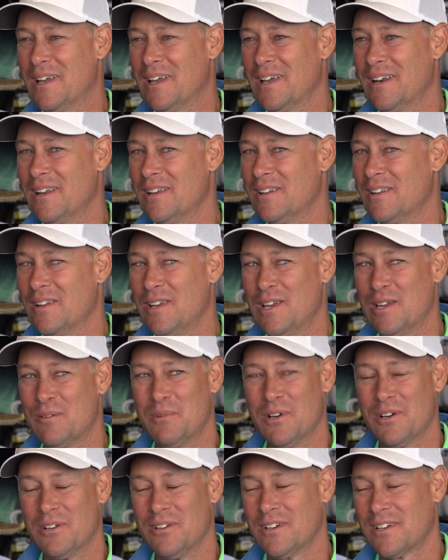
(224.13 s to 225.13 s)
and he, he
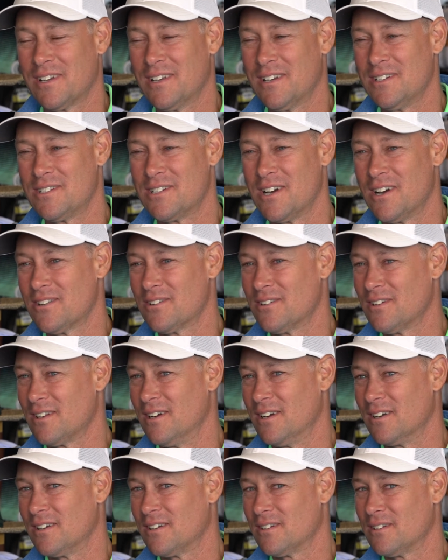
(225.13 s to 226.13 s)
and Bill look at each other
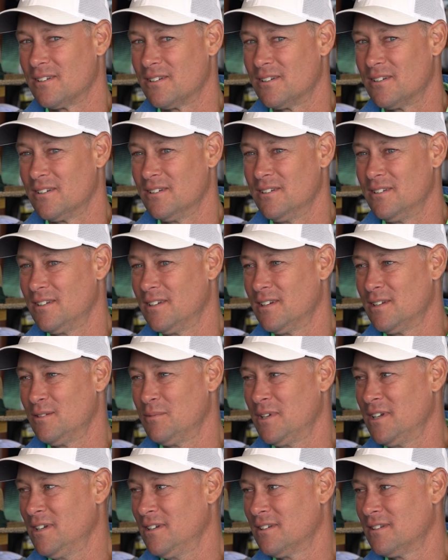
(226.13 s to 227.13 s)
like, "Are you
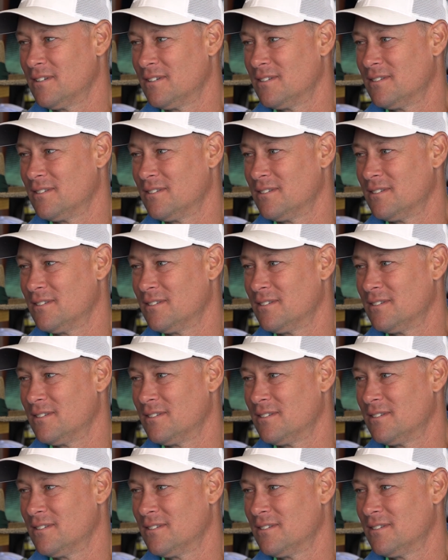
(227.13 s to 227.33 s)
kidding me?"